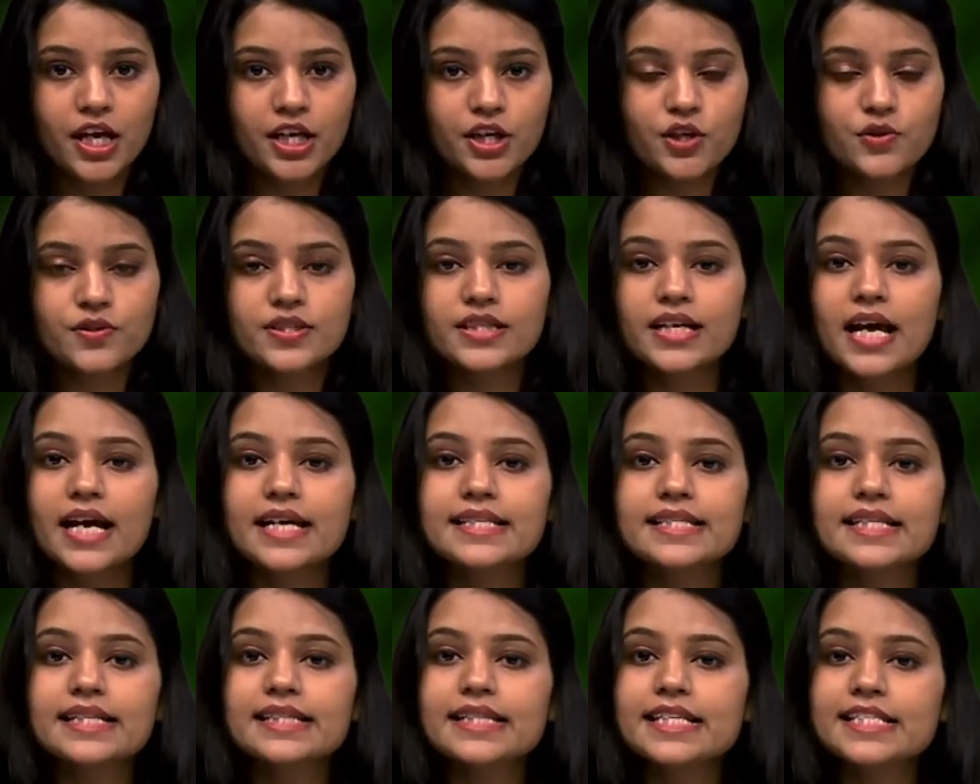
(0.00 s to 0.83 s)

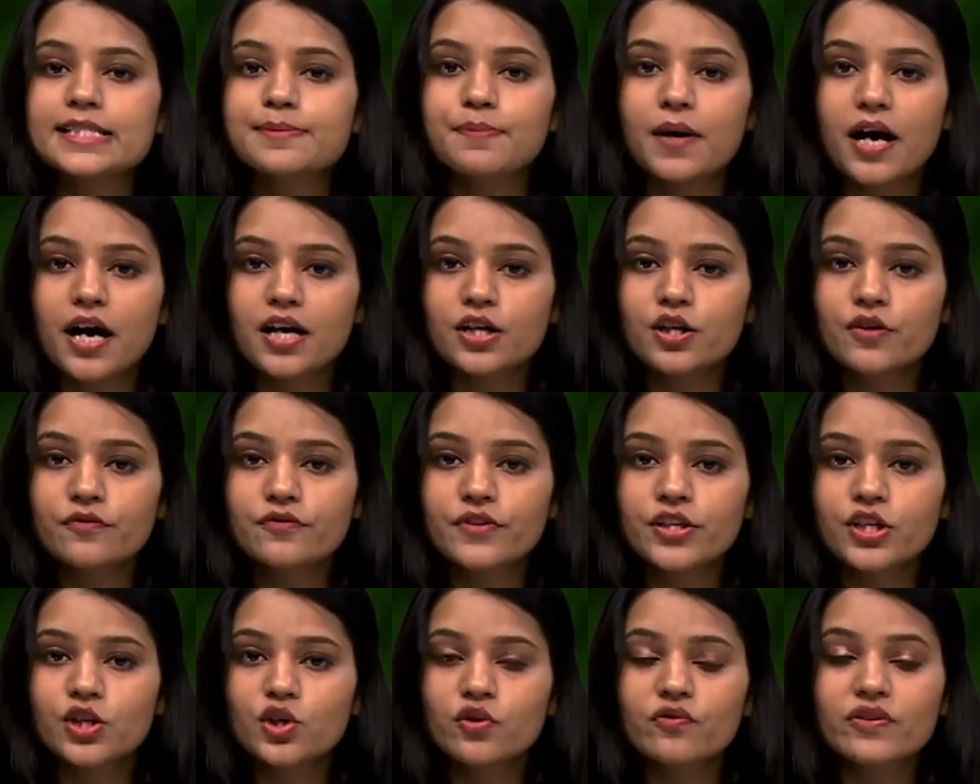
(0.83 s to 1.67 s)
Utilizing this power of
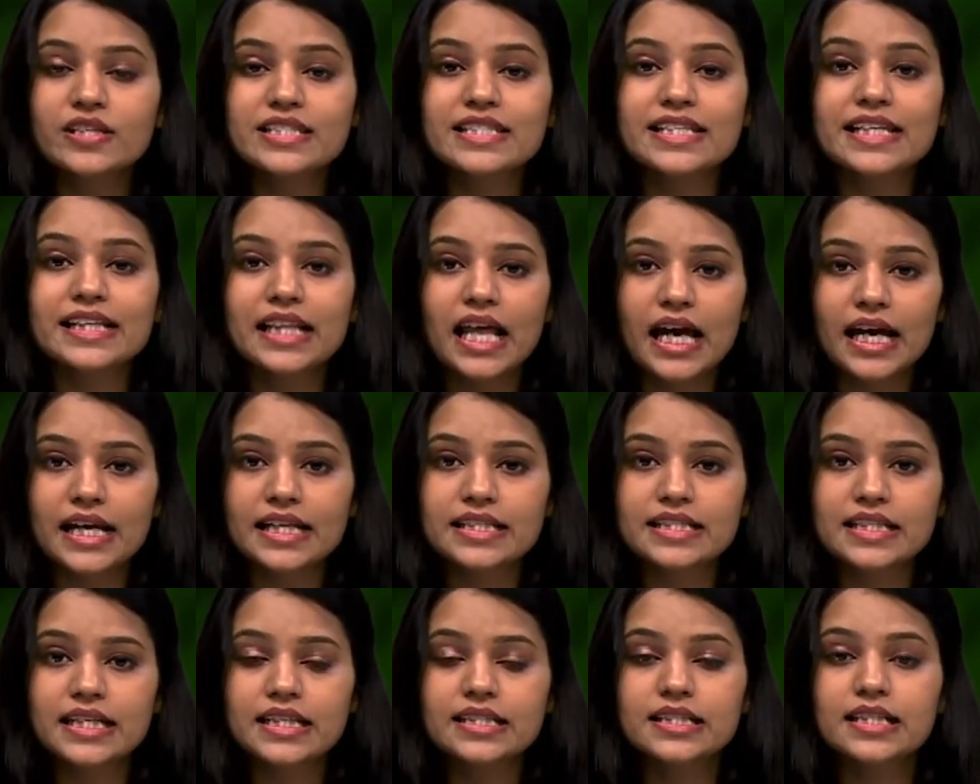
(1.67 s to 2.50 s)
the UVC
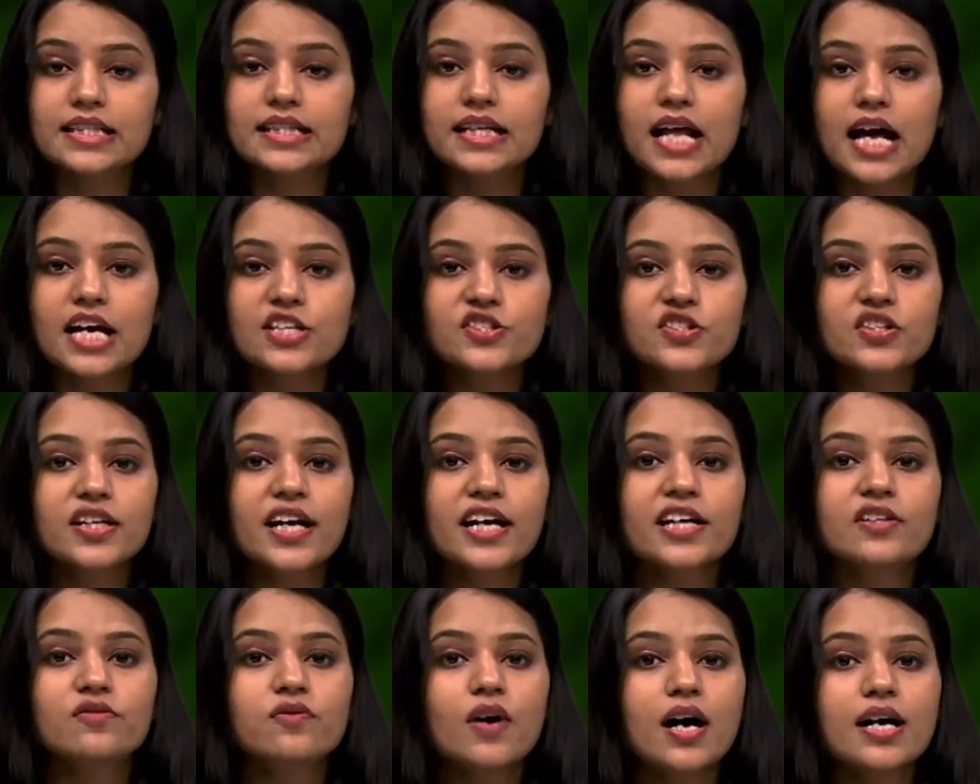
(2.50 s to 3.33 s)
light, International
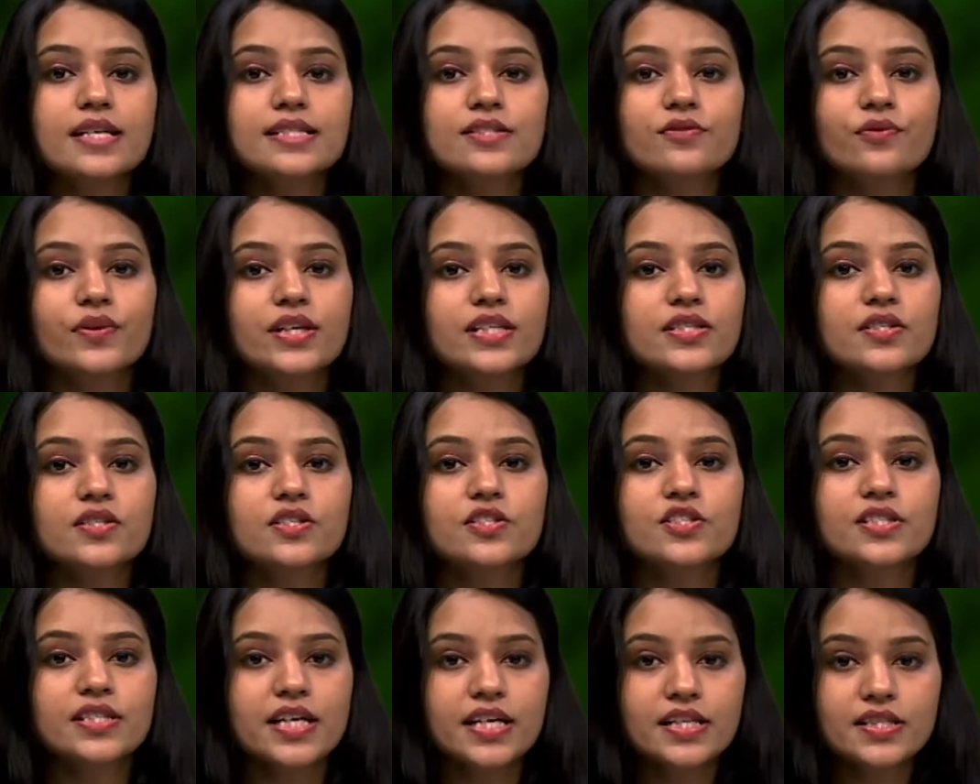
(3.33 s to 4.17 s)
Advanced
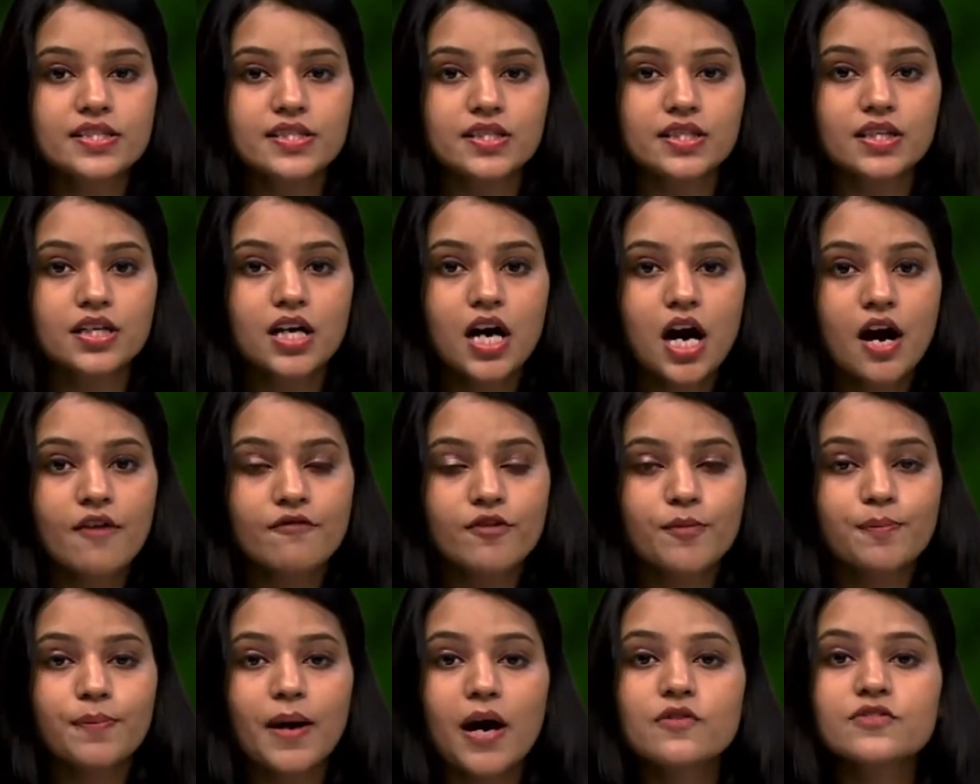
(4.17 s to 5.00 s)
Research Center
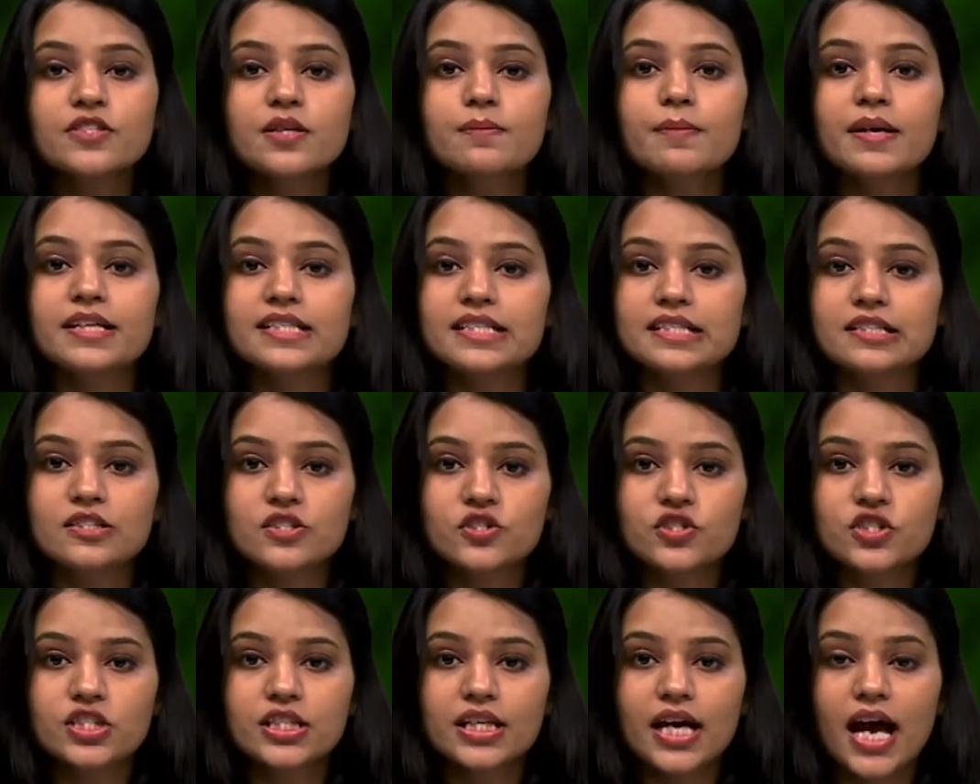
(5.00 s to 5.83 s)
for Powder
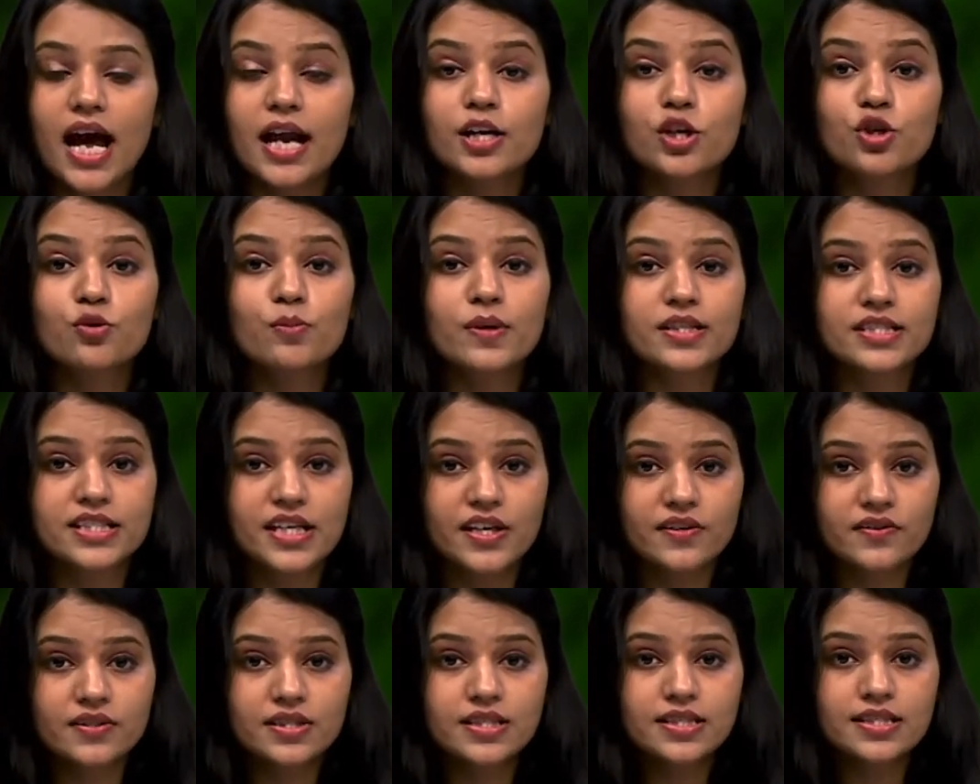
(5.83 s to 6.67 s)
Metallurgy and New
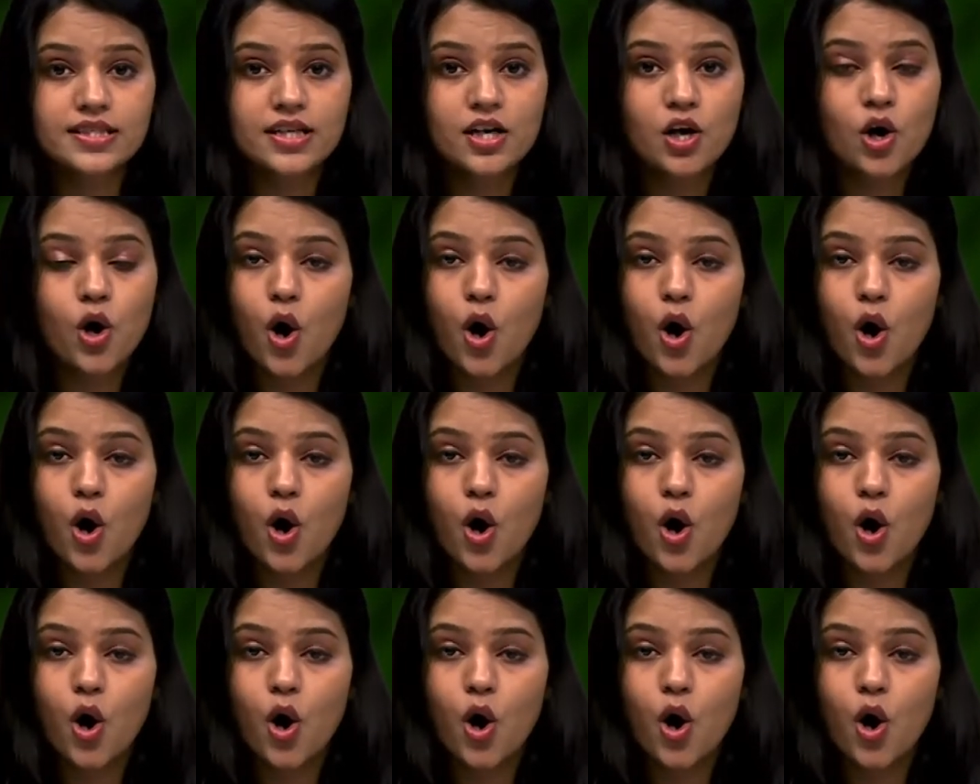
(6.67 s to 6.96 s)
Materials,